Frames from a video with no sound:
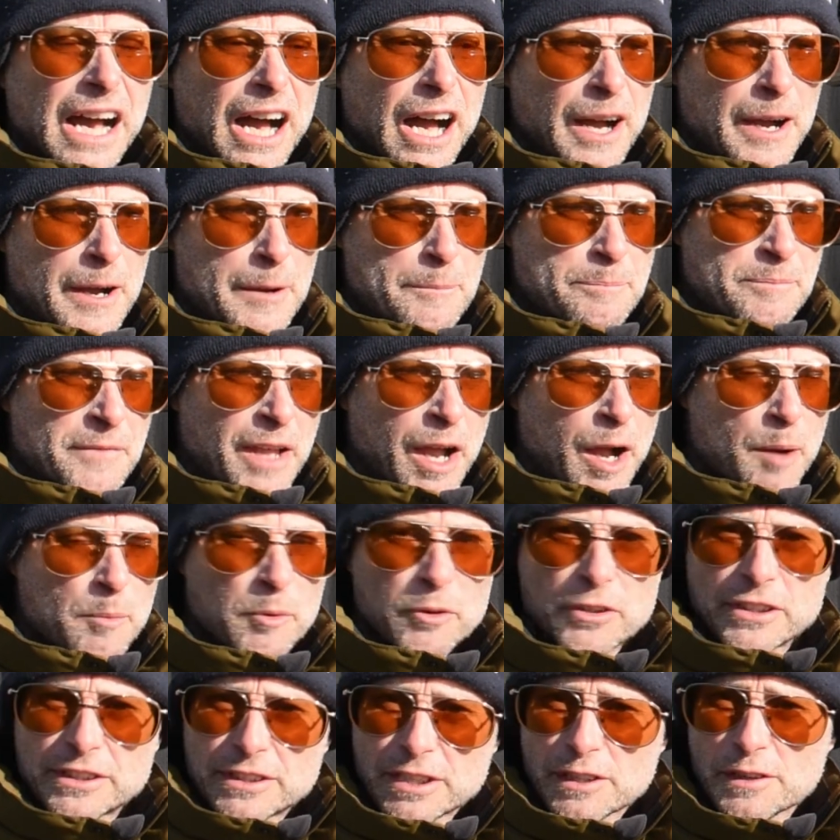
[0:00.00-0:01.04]
I'm
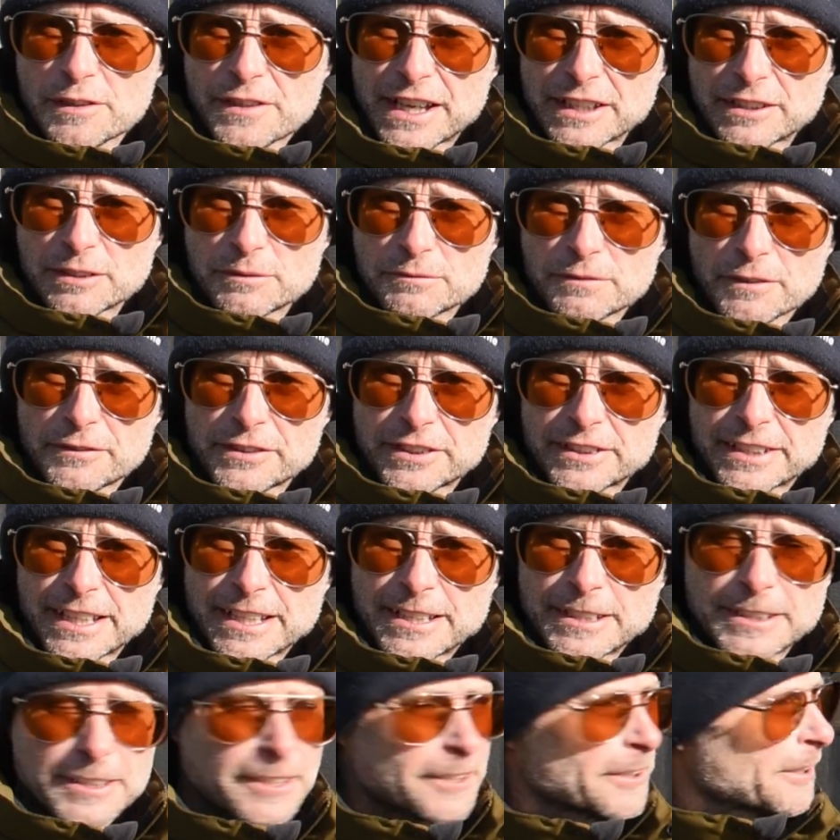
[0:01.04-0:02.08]
on a 2,000th of a
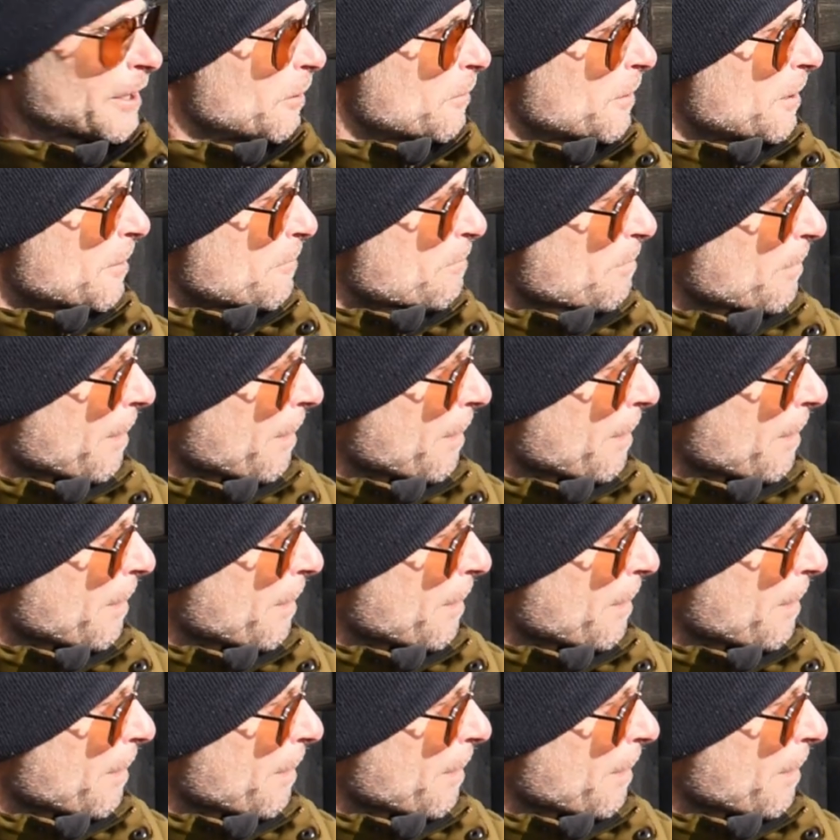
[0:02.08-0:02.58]
second, so that